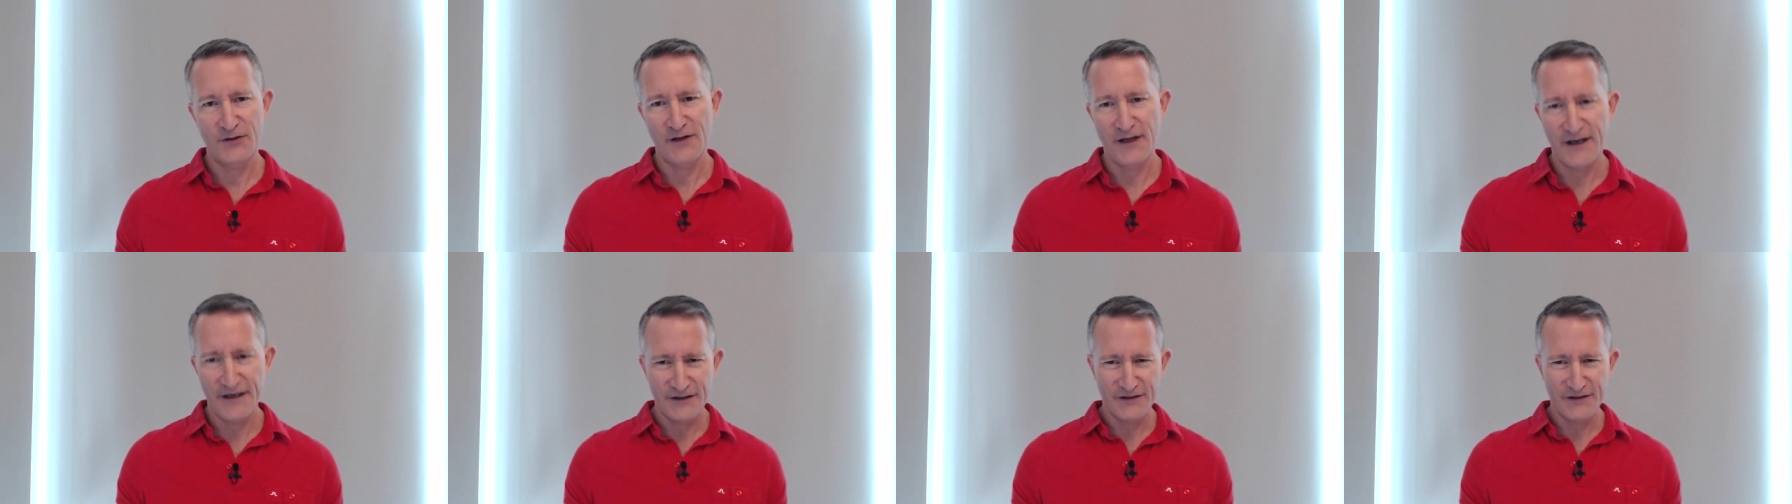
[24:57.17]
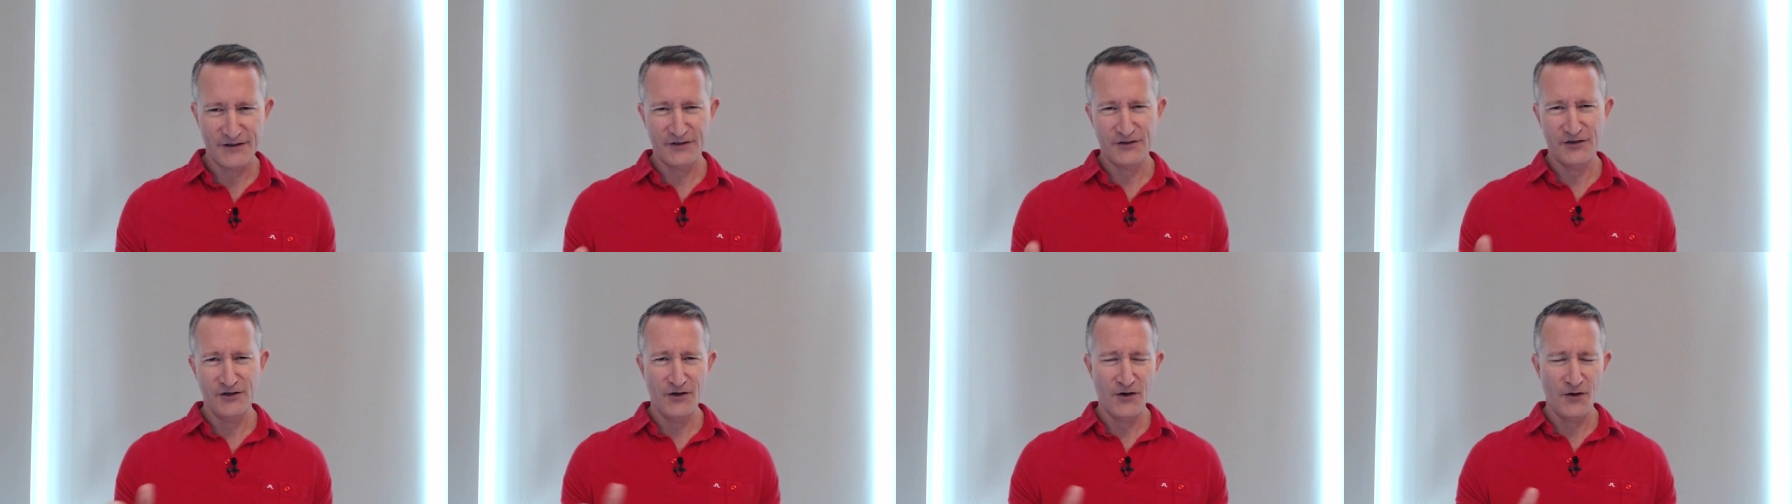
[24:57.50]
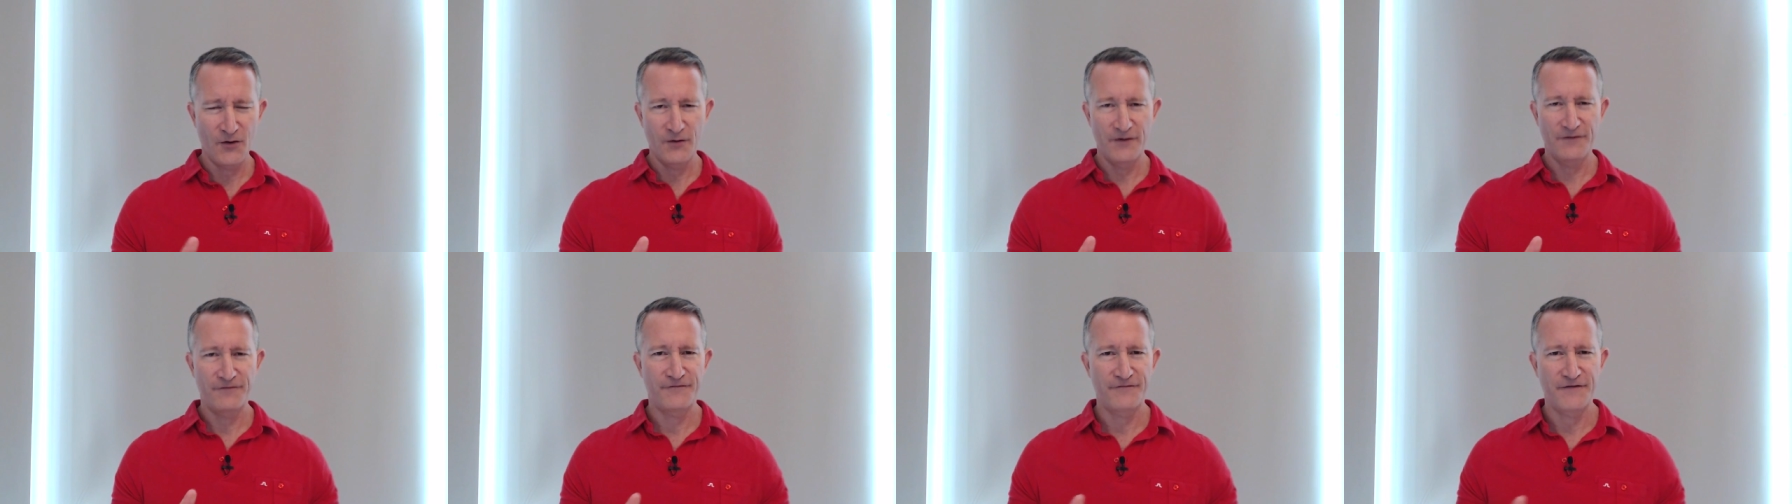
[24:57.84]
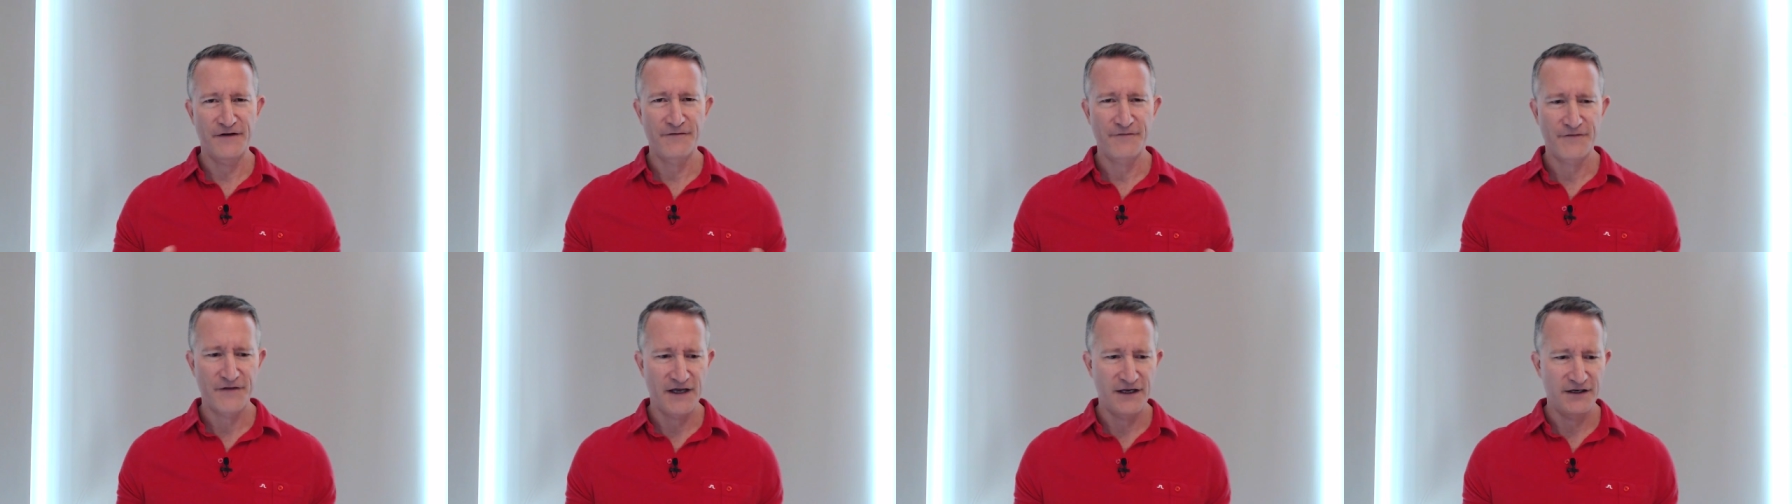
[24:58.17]
Or like,
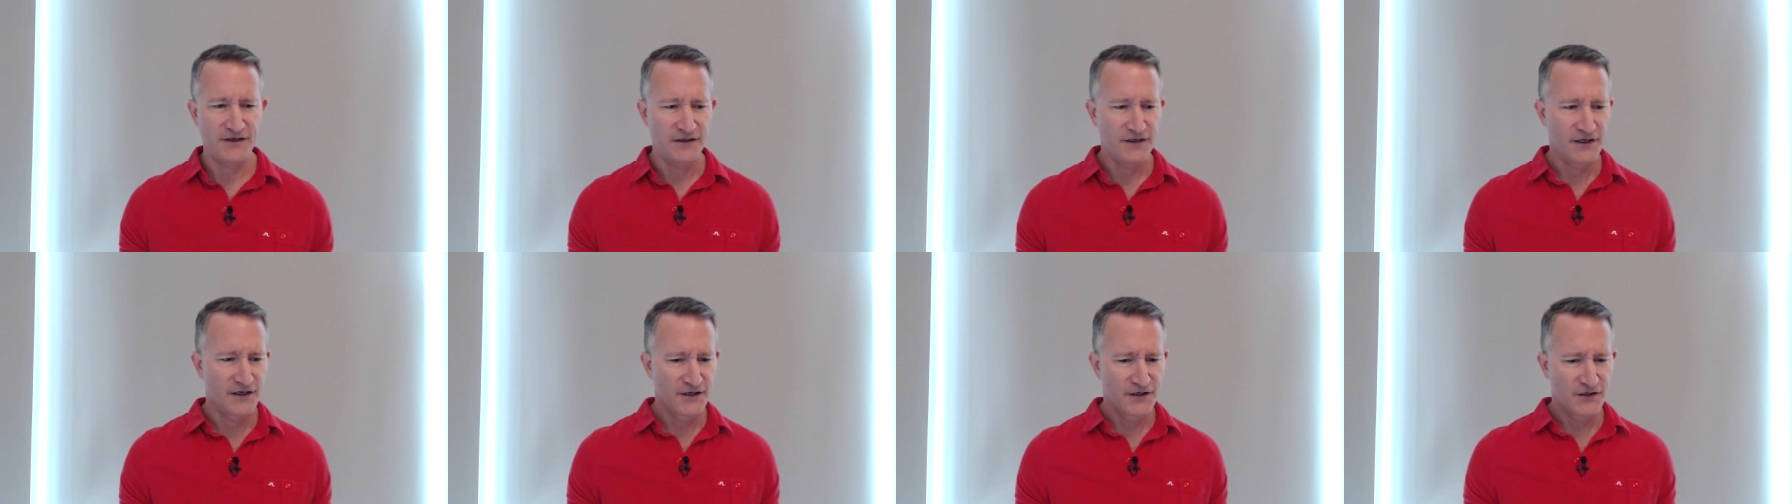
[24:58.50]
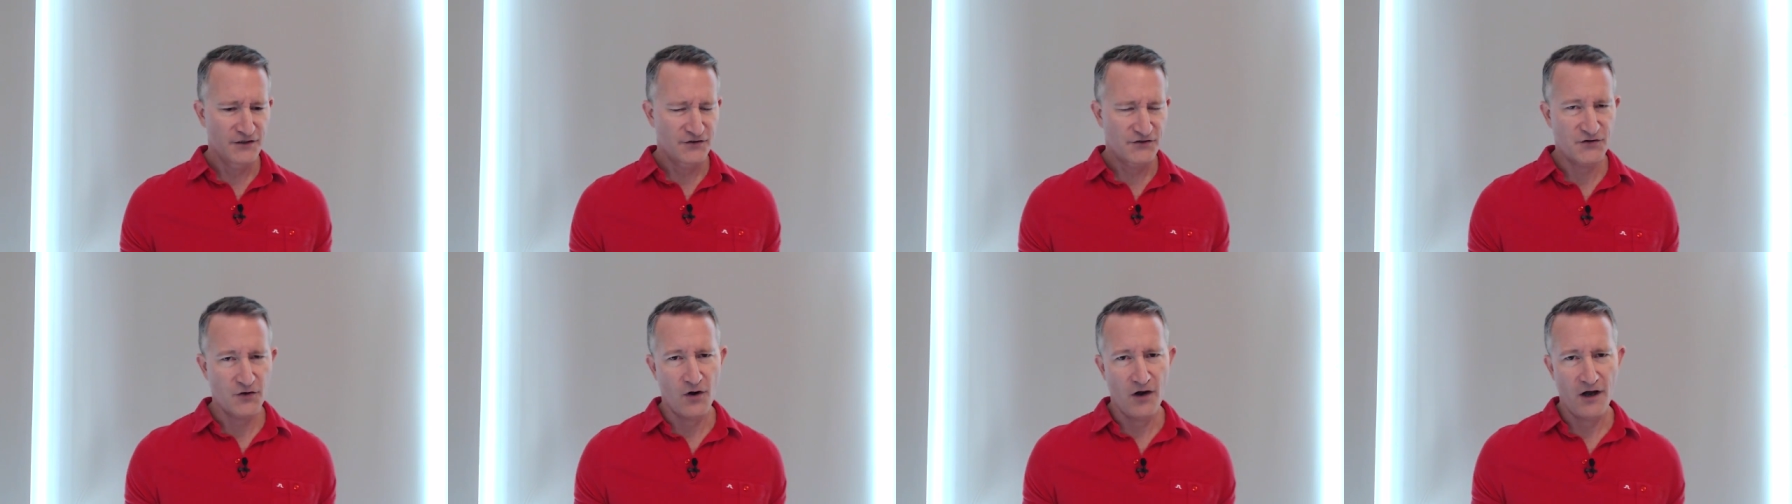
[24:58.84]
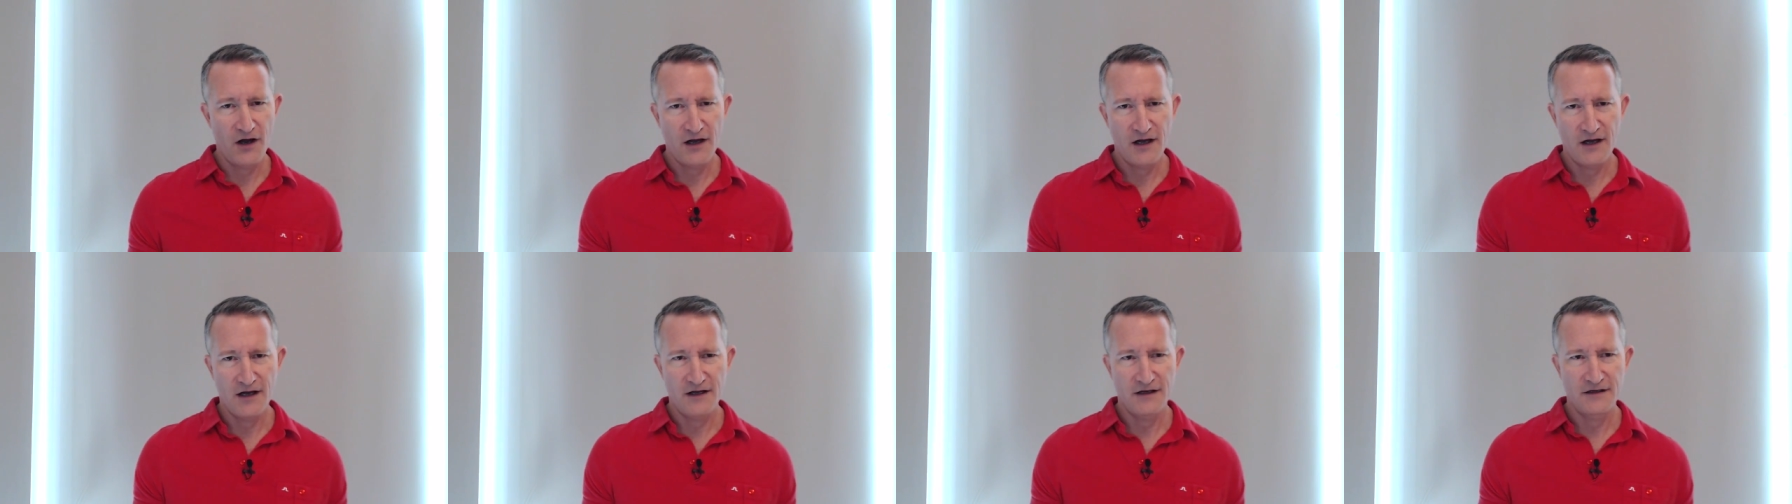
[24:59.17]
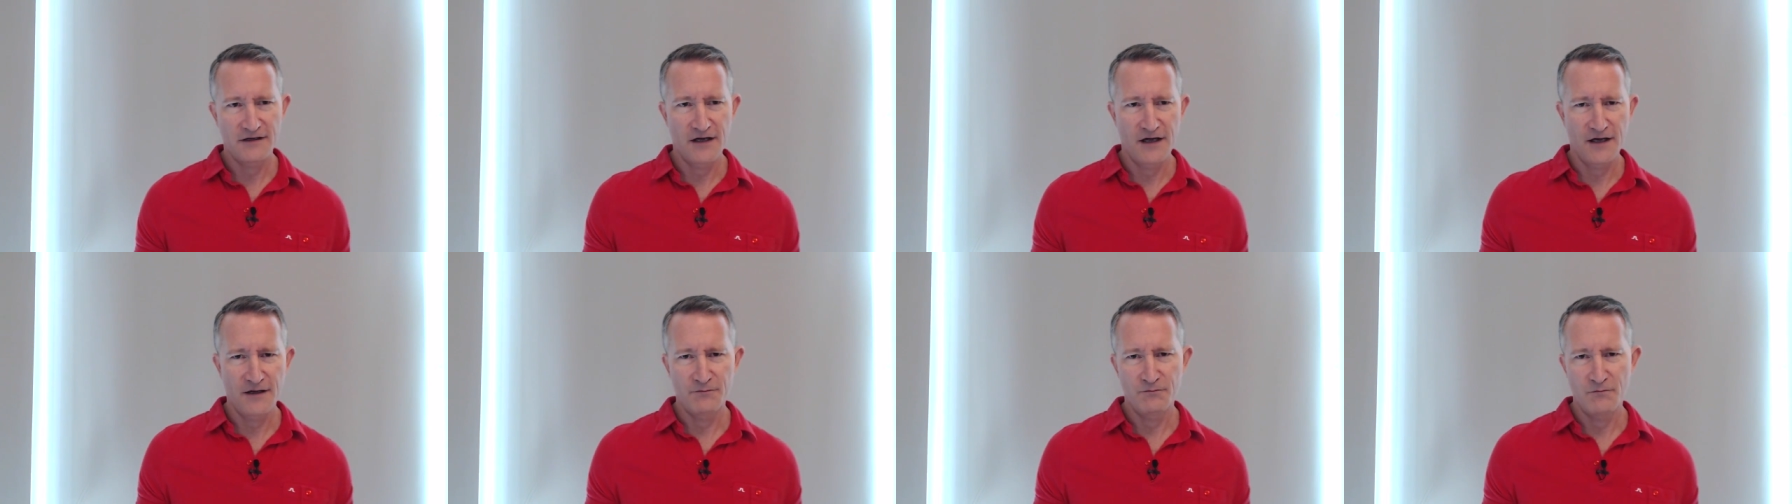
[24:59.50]
if they
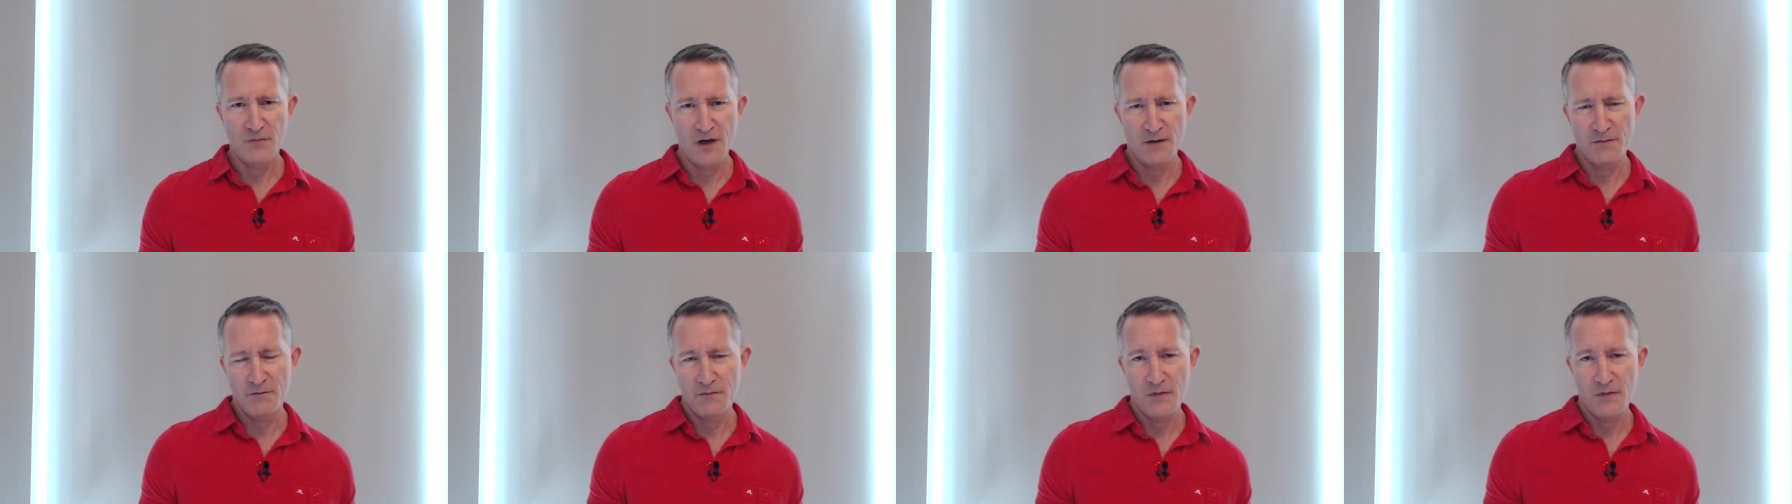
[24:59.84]
saw